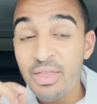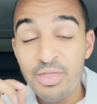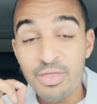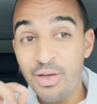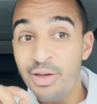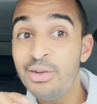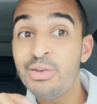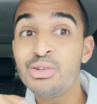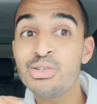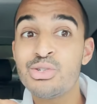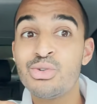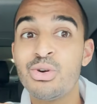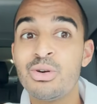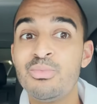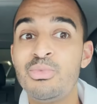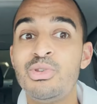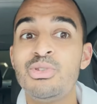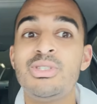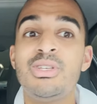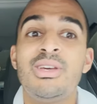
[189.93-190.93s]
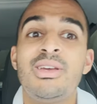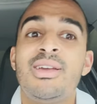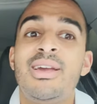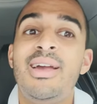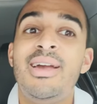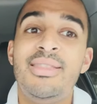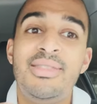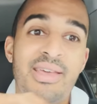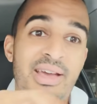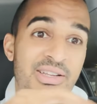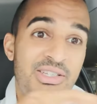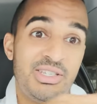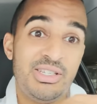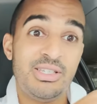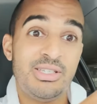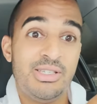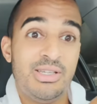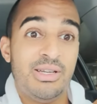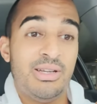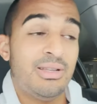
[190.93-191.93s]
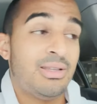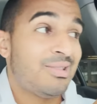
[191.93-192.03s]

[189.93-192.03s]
thunderstorm music, and that just